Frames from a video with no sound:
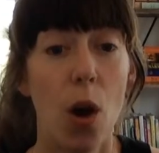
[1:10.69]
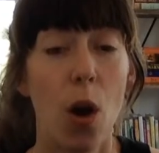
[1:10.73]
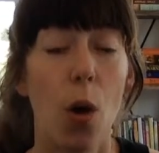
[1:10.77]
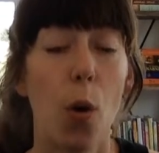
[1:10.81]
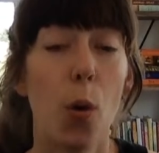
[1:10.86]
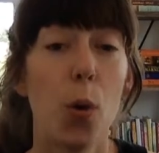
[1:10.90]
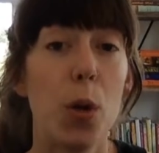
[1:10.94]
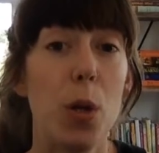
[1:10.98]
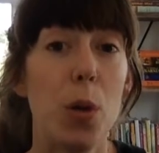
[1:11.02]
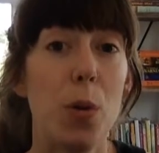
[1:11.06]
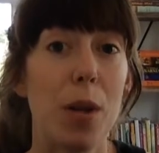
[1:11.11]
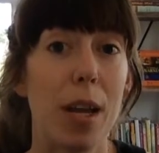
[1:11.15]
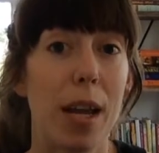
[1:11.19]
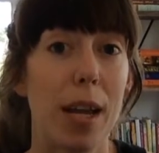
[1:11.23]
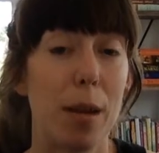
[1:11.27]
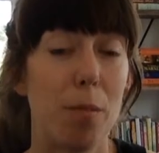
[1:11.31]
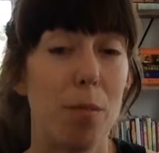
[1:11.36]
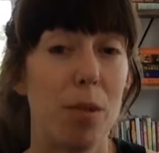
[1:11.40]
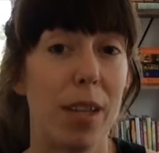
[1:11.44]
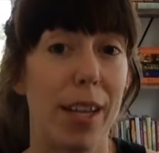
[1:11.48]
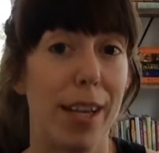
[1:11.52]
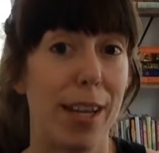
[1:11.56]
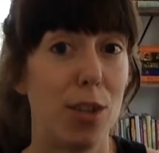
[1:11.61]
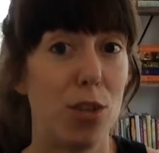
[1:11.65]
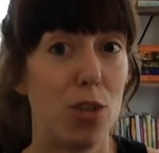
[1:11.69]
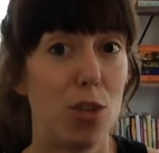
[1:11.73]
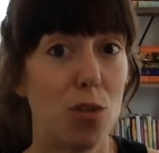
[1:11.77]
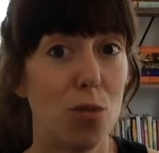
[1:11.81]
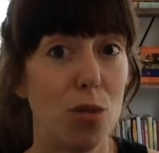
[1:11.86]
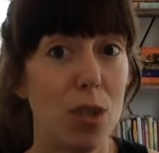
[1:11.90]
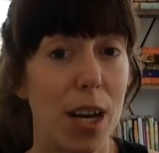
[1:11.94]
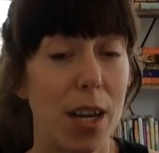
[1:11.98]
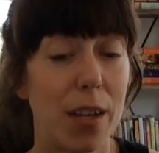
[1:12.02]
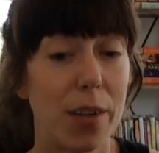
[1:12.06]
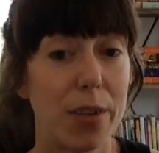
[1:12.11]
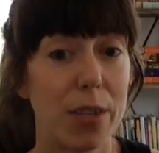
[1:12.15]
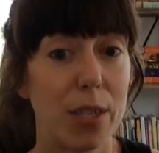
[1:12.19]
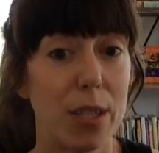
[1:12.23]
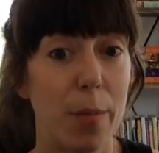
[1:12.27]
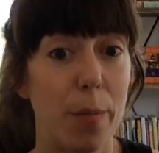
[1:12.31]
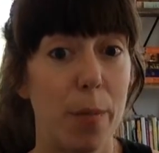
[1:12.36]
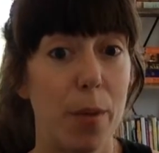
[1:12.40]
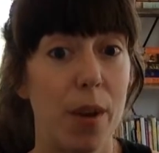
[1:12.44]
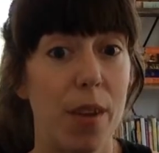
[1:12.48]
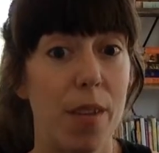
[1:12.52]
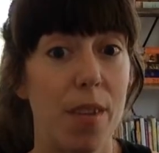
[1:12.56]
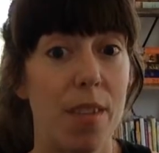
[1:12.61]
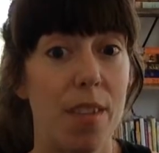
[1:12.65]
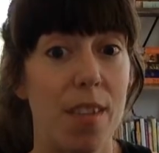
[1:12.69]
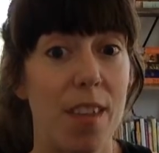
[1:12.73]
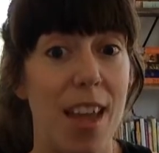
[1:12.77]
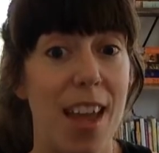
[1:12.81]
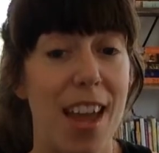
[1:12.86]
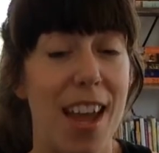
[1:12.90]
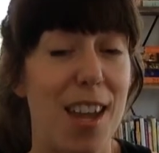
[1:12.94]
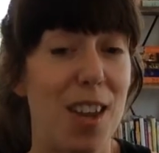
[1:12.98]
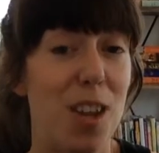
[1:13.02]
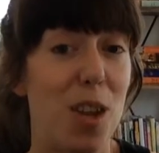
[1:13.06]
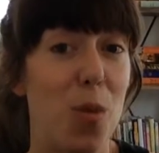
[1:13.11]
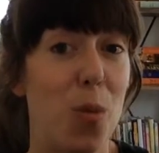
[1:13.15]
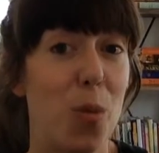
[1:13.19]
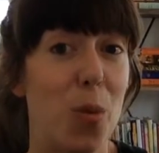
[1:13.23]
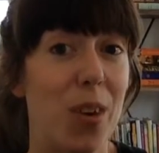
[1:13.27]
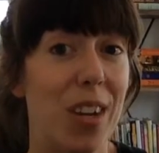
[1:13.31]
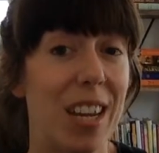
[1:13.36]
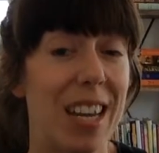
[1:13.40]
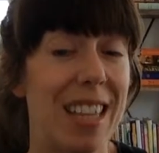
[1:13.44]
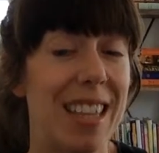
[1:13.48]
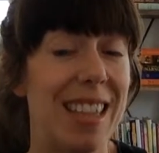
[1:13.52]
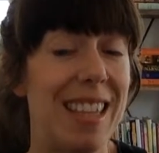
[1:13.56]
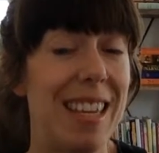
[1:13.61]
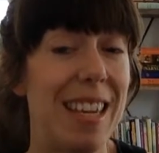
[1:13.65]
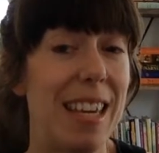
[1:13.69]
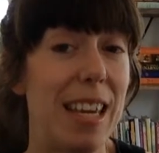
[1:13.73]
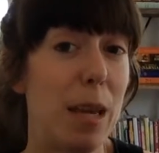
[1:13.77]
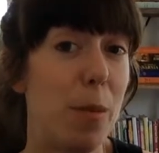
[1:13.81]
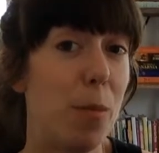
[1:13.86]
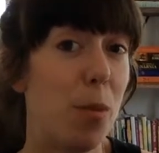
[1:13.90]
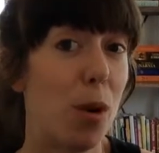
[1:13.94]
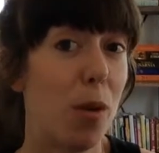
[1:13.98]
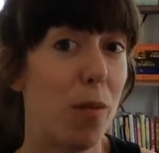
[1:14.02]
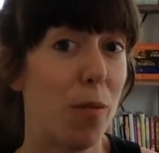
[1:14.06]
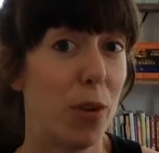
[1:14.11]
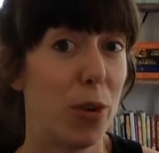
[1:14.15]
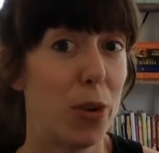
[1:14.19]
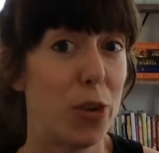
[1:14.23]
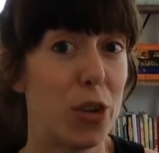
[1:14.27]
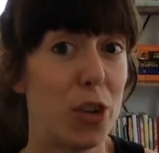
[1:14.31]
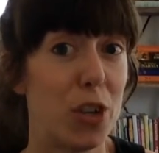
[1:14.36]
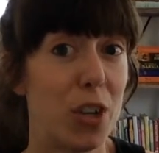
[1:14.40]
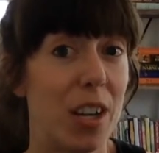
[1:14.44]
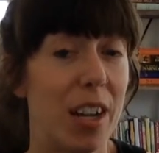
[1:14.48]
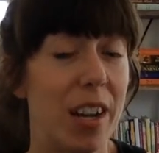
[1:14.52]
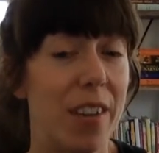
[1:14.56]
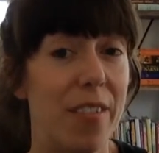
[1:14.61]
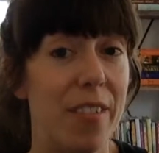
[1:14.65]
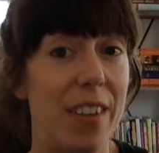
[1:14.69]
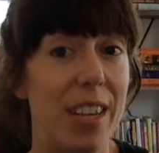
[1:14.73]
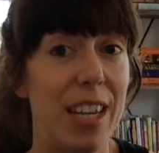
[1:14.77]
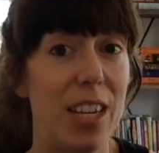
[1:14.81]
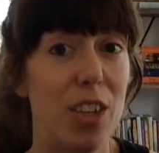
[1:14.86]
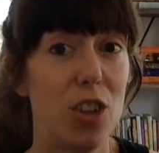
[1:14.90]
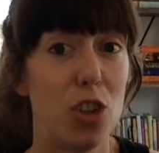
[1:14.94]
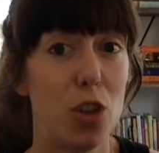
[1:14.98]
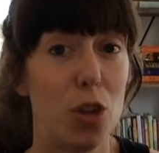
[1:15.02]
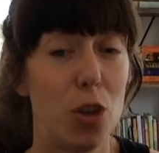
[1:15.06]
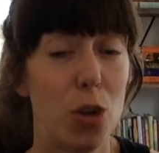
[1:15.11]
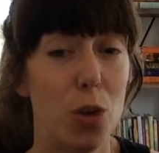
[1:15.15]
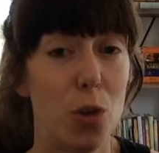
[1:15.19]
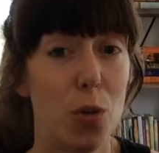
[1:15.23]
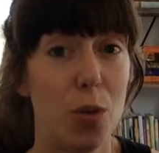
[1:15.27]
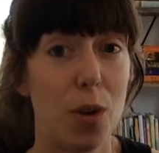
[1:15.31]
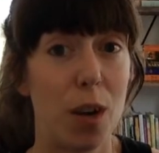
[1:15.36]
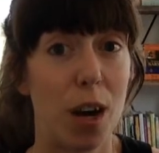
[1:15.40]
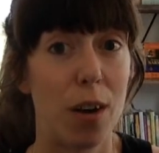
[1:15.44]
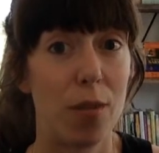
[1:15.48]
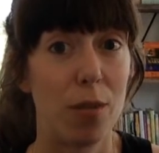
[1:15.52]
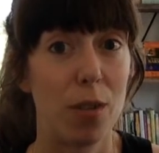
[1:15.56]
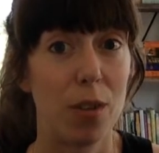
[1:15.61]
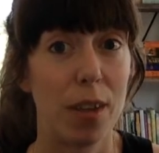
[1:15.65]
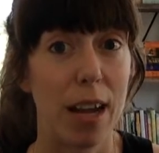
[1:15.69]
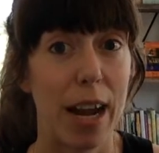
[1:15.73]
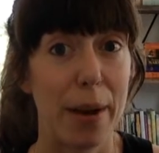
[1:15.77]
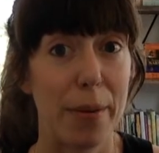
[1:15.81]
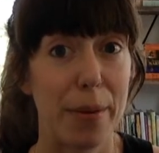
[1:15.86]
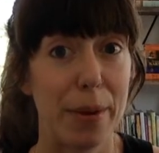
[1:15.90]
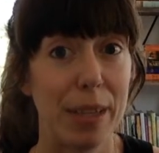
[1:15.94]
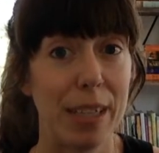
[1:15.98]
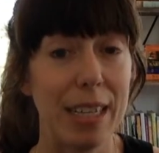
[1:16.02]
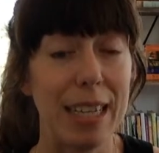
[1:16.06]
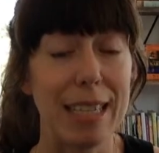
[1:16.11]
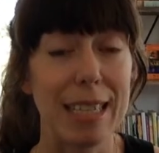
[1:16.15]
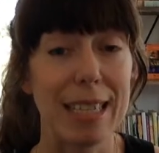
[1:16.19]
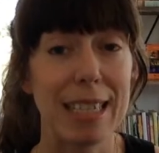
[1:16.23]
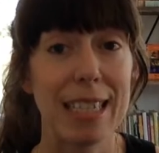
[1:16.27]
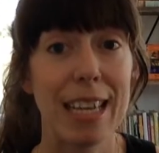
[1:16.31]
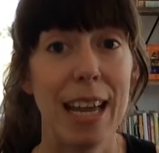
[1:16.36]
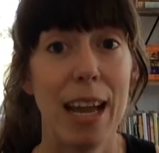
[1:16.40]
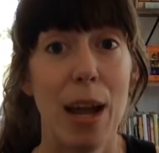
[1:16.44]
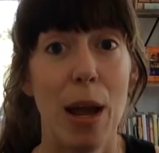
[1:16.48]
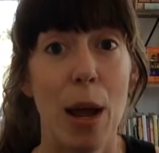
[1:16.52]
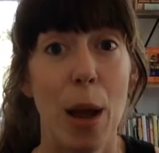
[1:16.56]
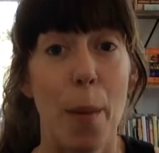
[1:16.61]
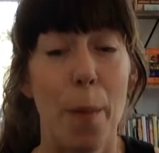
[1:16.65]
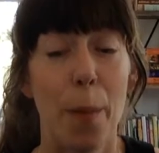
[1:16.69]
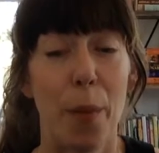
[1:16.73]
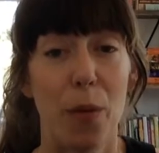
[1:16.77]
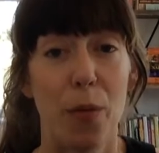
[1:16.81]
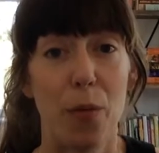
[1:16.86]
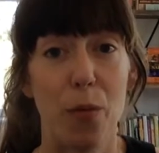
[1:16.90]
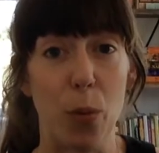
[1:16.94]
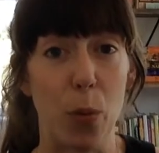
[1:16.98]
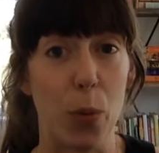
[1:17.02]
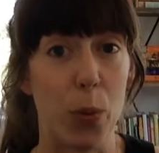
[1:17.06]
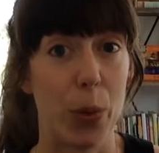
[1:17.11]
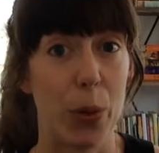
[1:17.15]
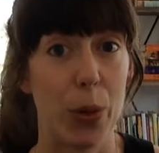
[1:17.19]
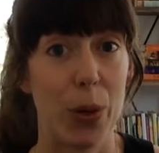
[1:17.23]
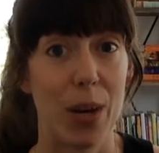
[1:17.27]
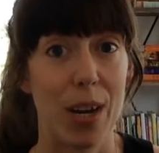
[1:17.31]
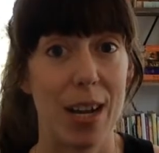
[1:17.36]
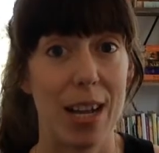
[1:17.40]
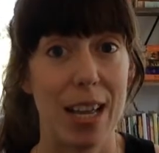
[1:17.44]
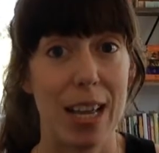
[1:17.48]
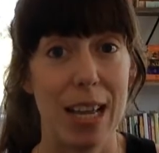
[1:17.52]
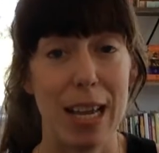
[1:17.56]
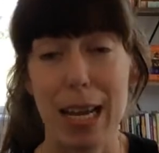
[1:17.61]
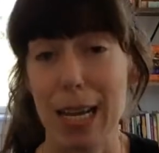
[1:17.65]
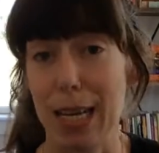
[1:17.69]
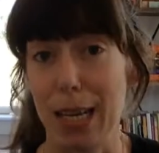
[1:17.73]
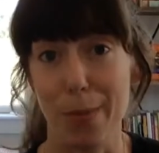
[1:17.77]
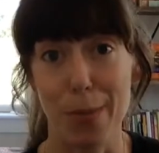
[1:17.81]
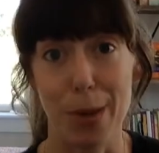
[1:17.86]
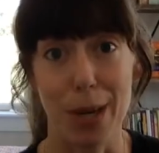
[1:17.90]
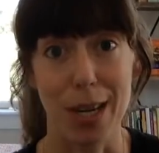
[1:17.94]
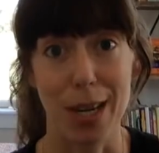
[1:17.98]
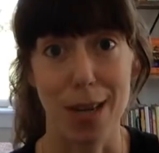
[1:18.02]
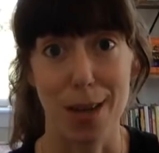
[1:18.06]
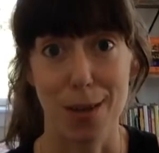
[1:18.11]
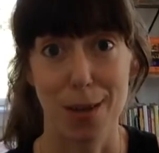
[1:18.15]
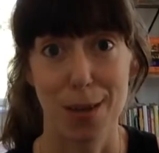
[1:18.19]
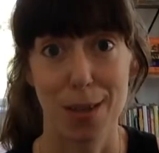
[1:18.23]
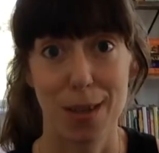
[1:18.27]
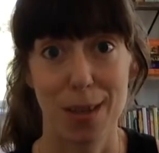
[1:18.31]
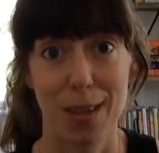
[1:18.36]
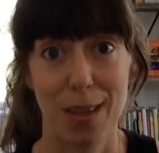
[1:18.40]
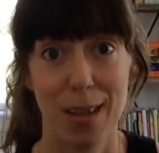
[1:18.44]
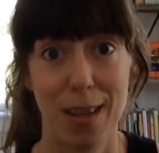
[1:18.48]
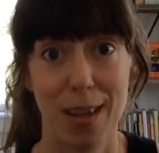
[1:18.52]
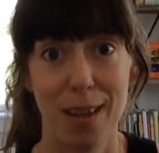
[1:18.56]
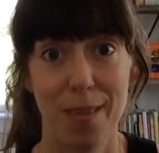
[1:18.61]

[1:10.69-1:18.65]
or you can pledge $3 a month and you will get the ebook version of each new novel I release before anybody else.